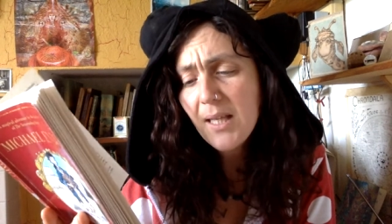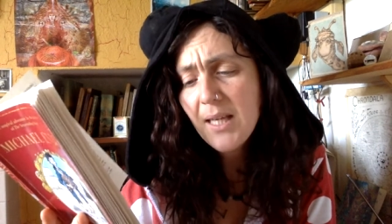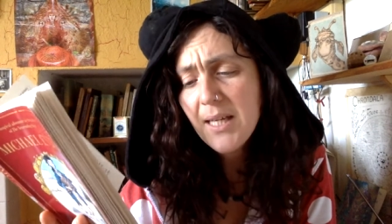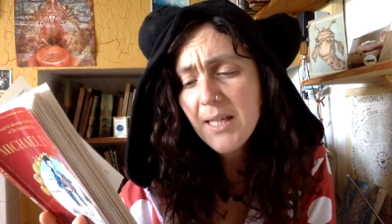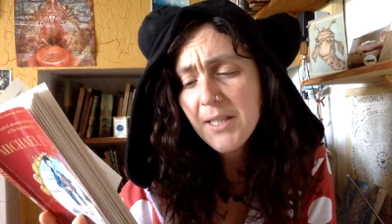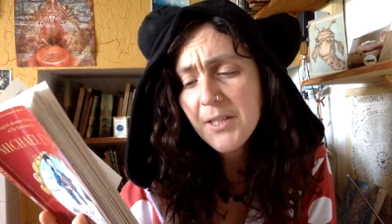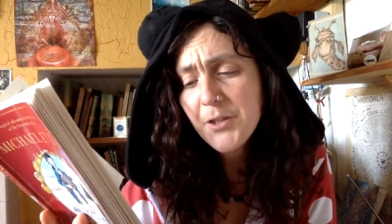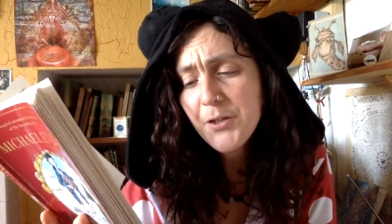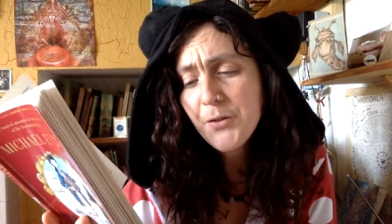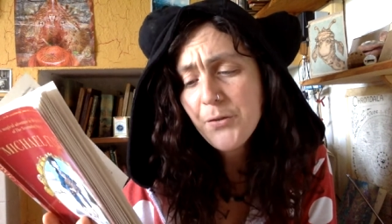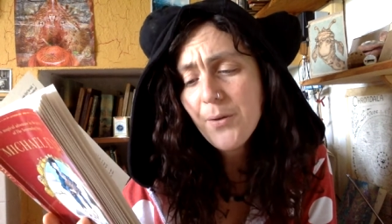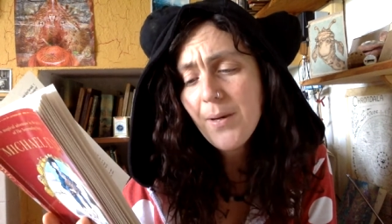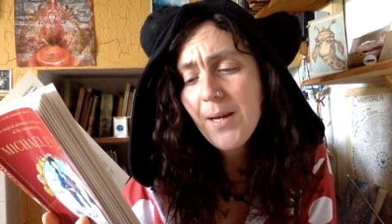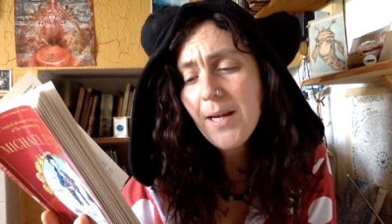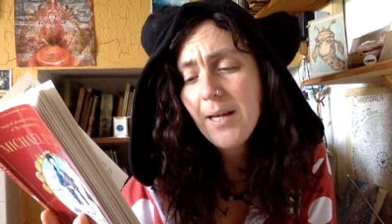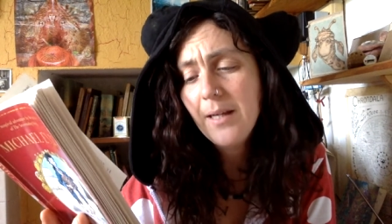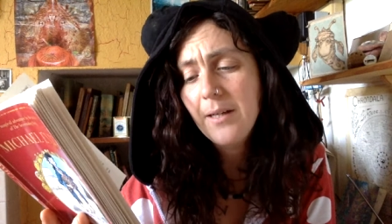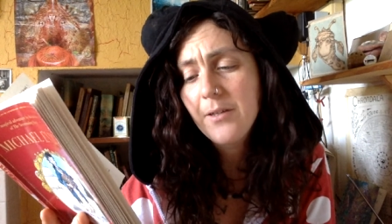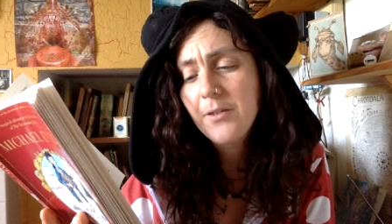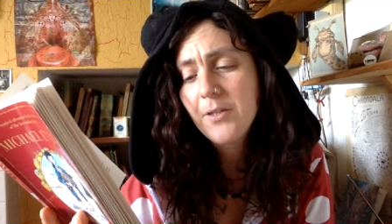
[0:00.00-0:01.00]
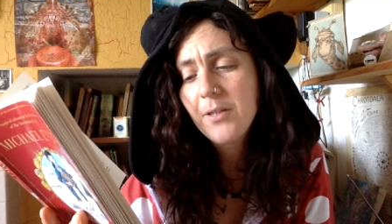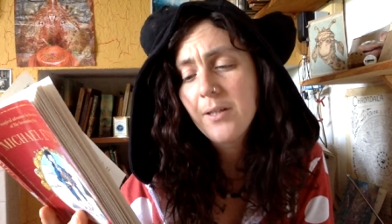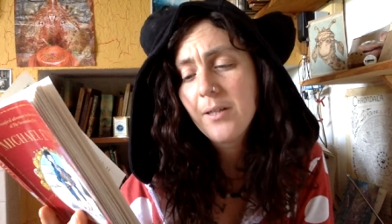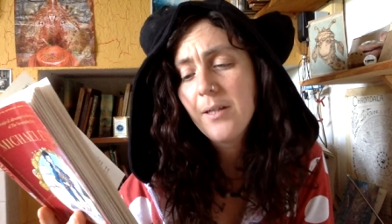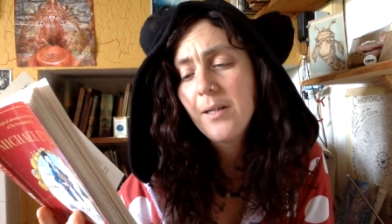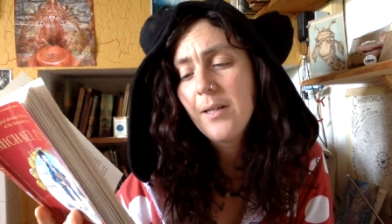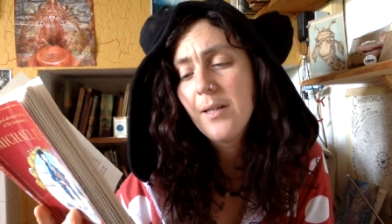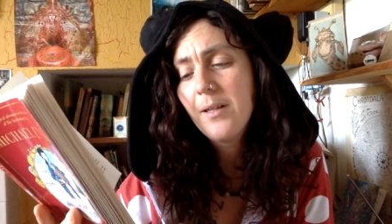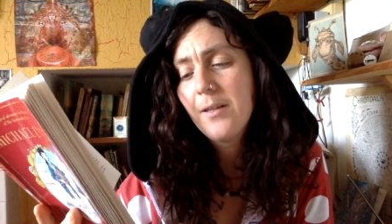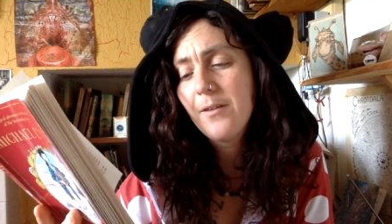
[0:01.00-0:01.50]
It's strange,
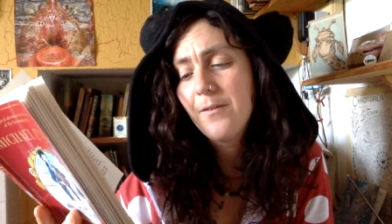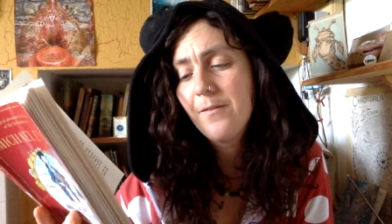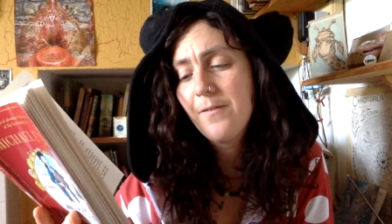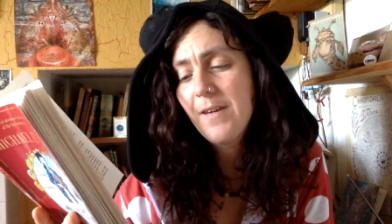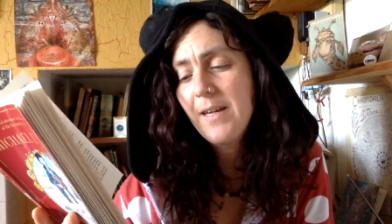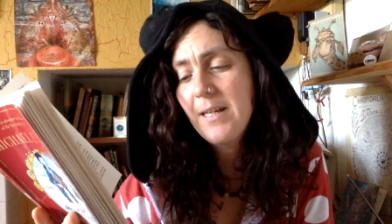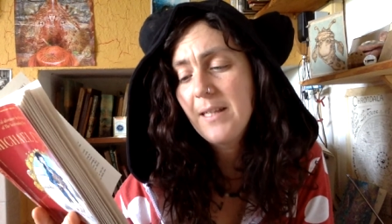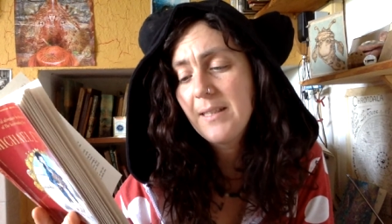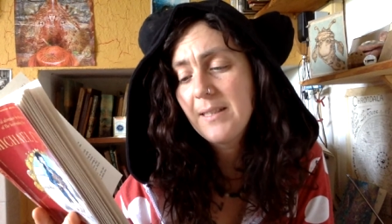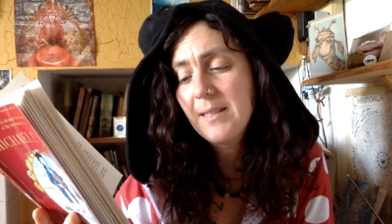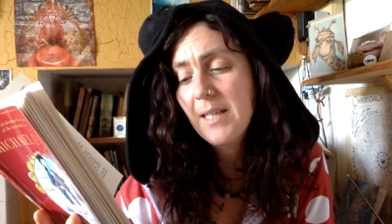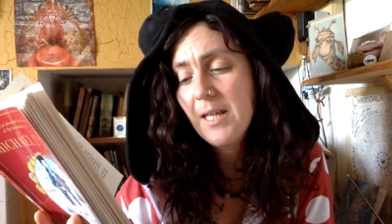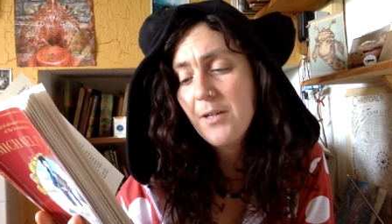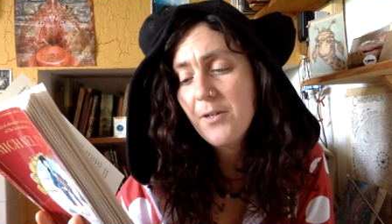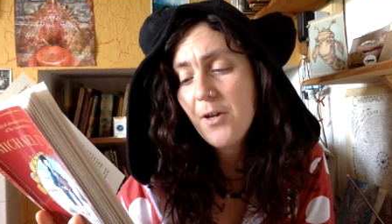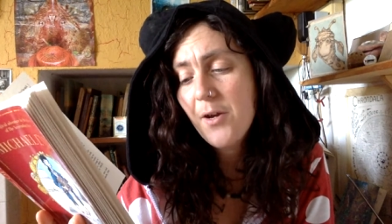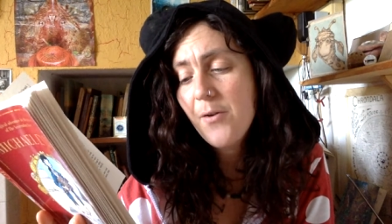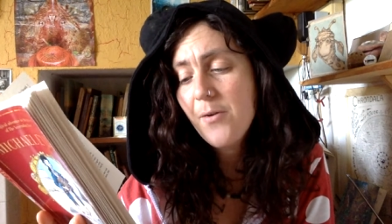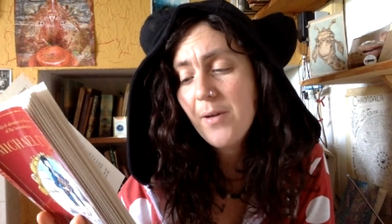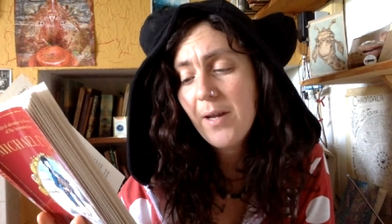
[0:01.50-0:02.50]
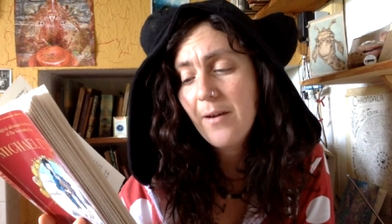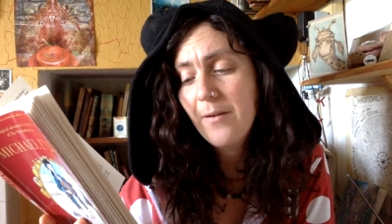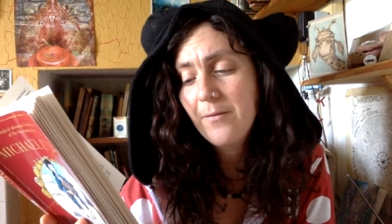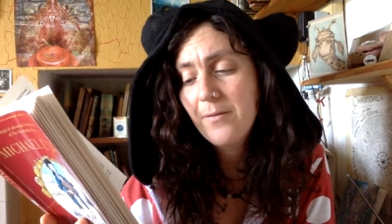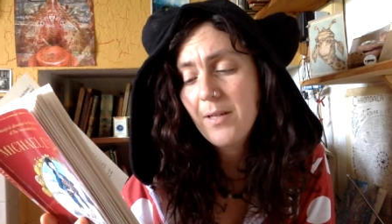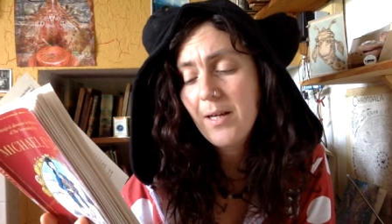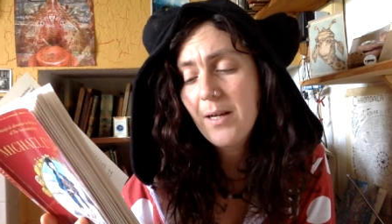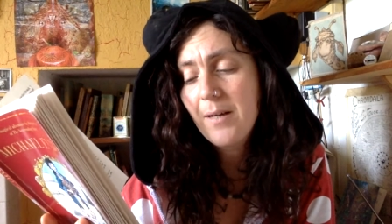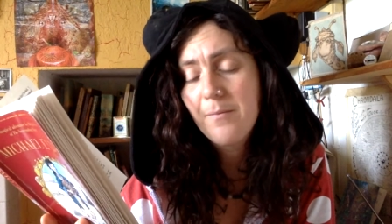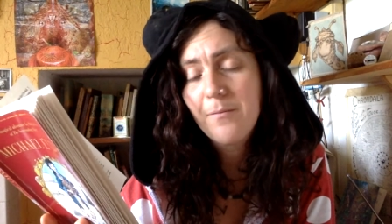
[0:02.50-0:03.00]
the things they don't
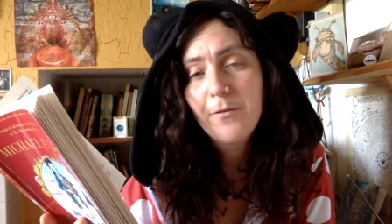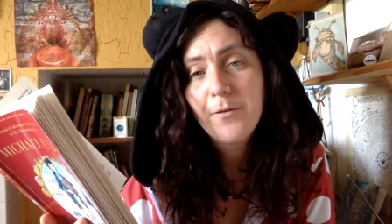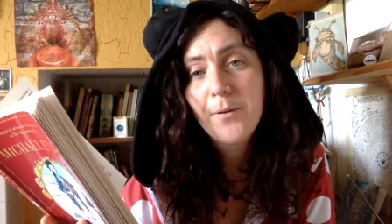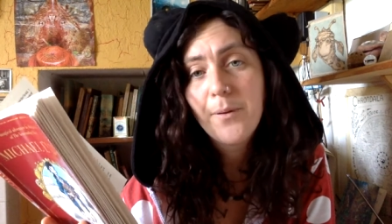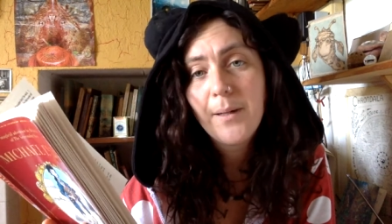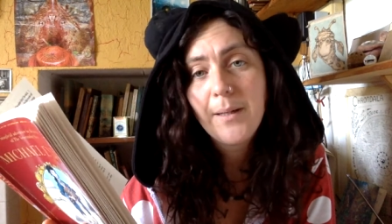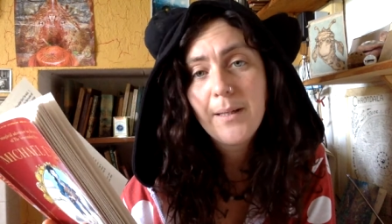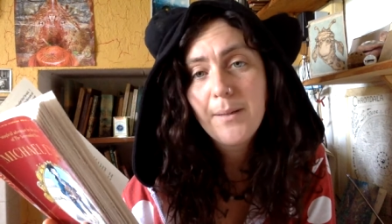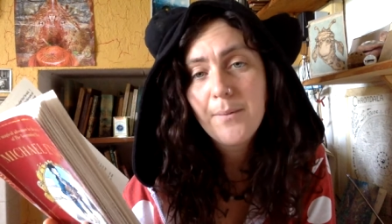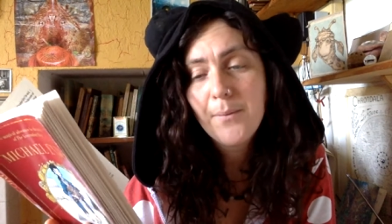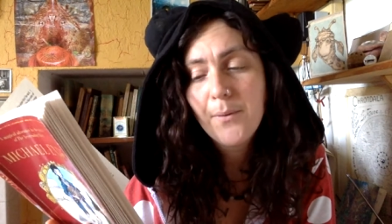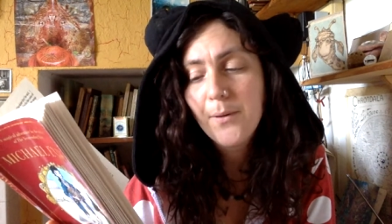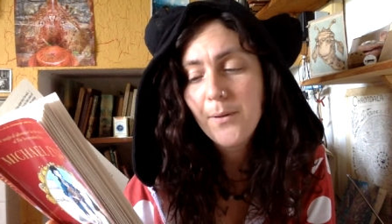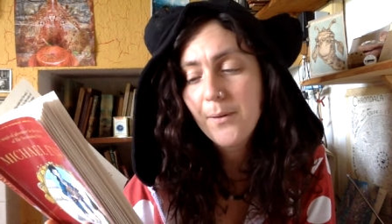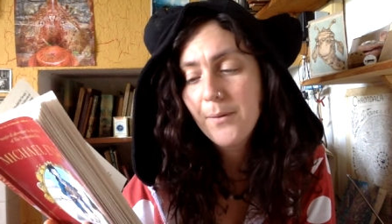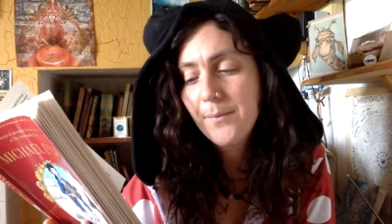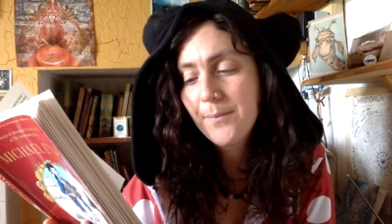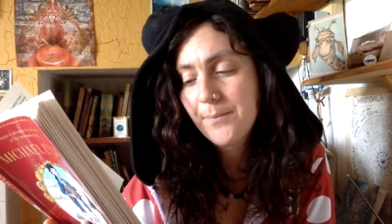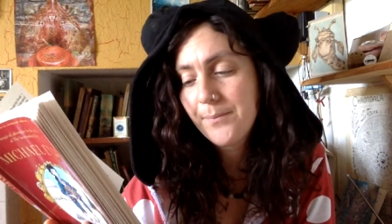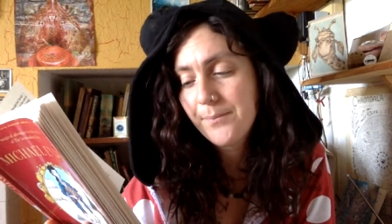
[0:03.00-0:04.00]
have time for anymore.